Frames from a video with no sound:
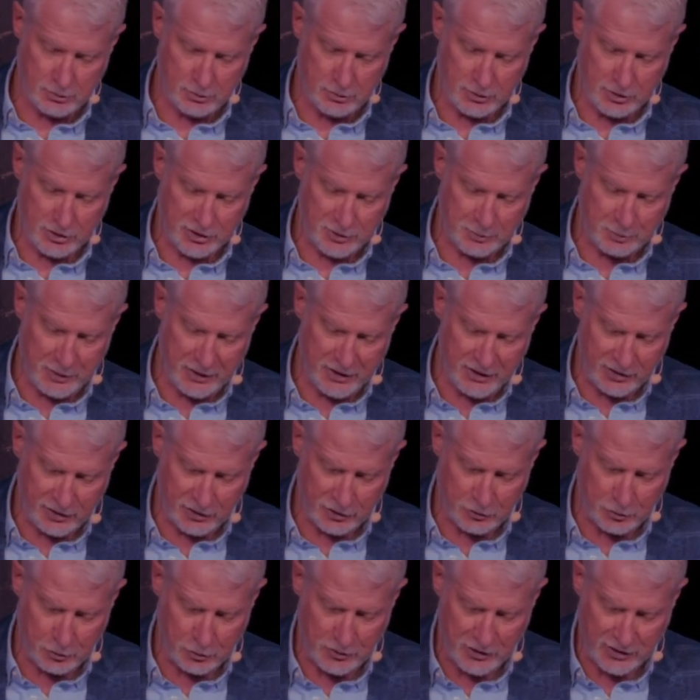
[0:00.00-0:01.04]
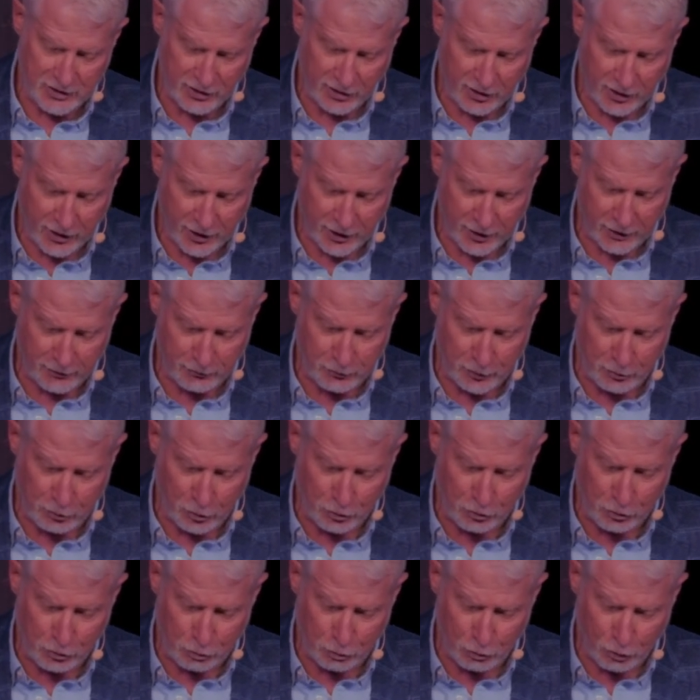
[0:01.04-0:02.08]
speaking the truth in love, we will
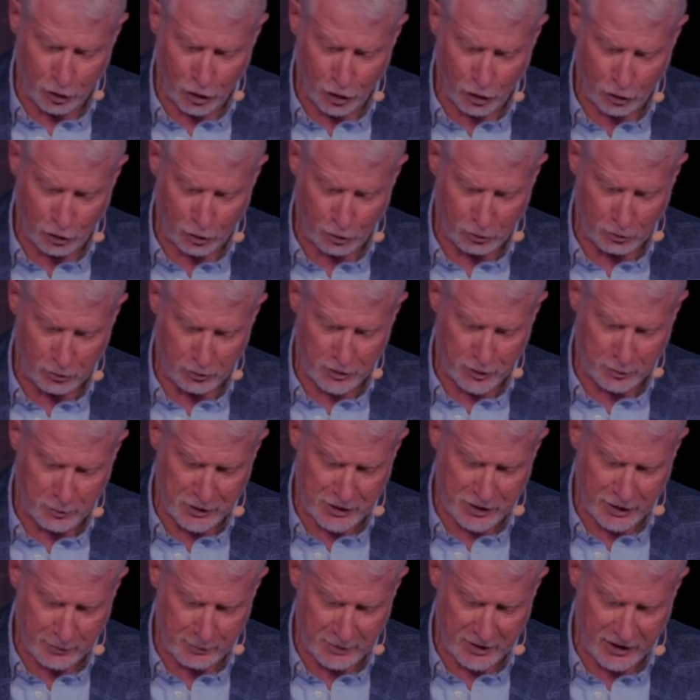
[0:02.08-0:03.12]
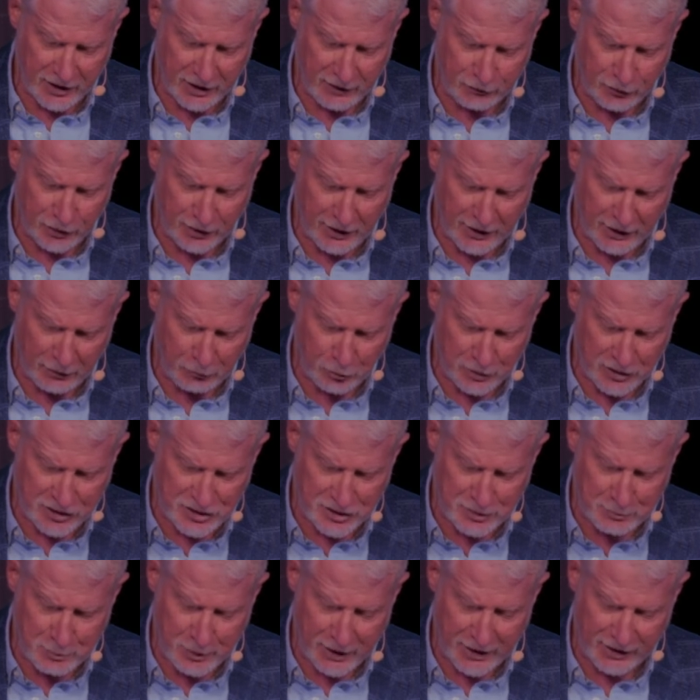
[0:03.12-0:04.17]
grow to become in every
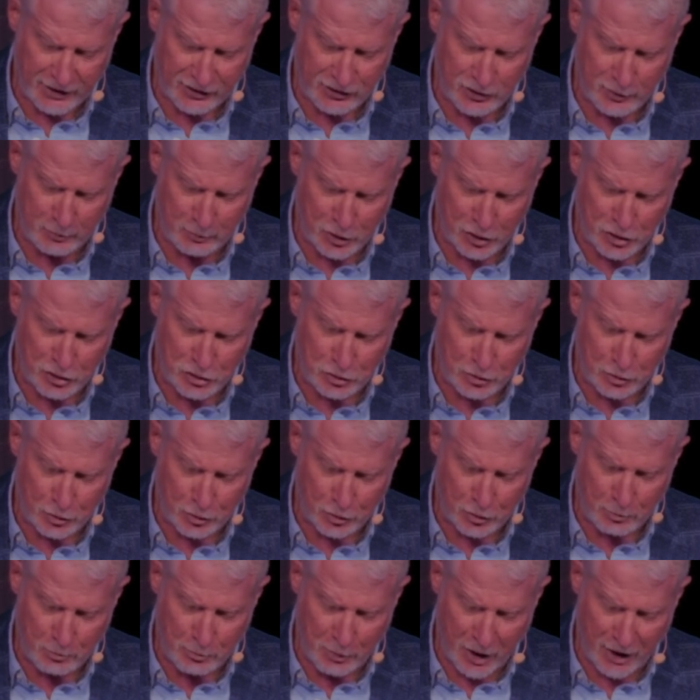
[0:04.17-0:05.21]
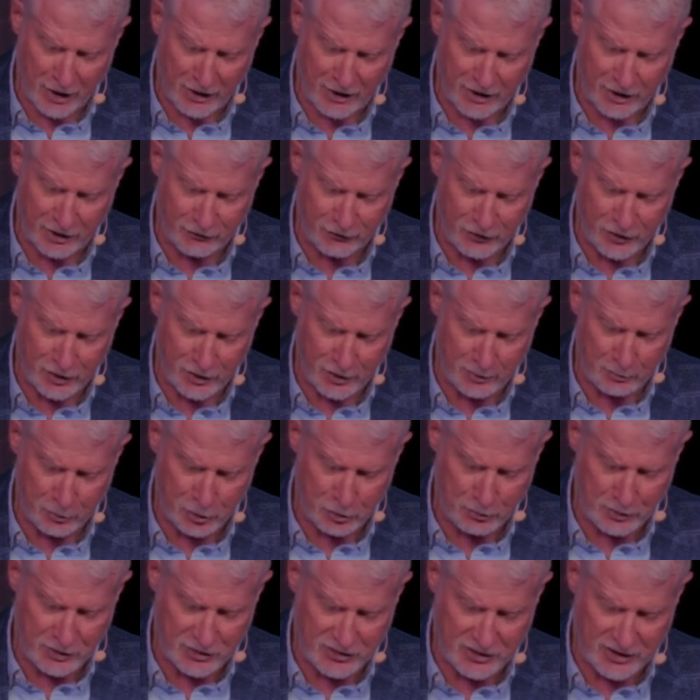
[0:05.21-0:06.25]
respect the mature body of Him who
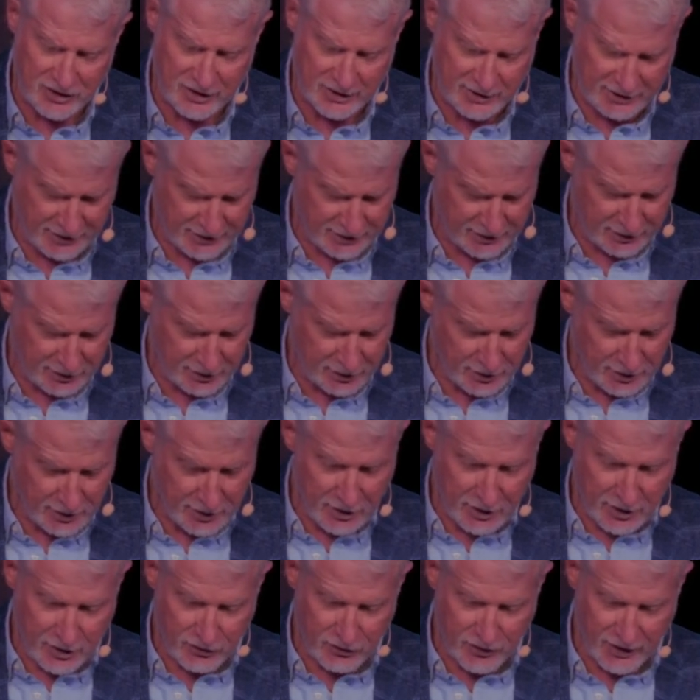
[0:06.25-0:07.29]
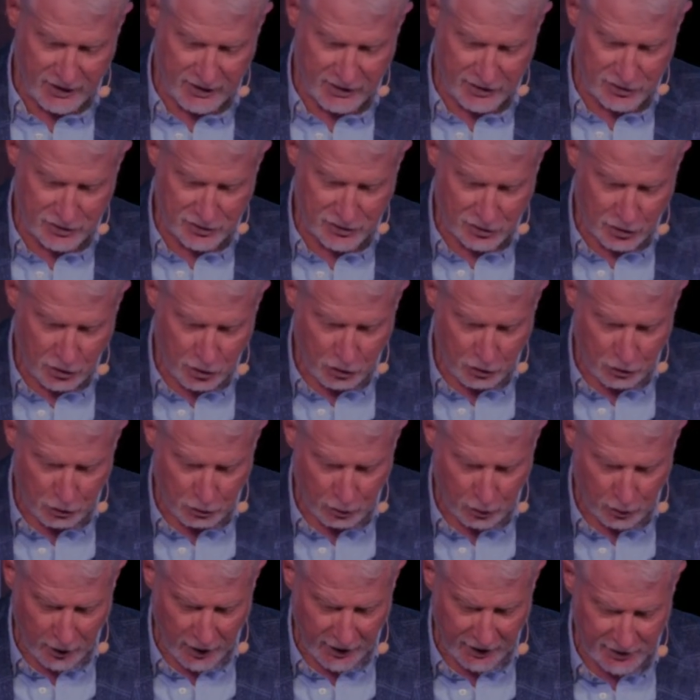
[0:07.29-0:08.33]
is the head, that is,
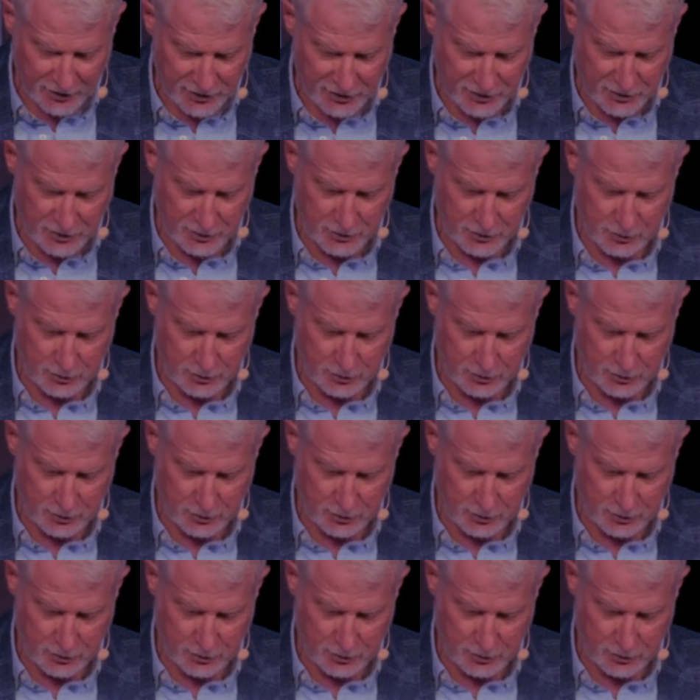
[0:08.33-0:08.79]
Christ.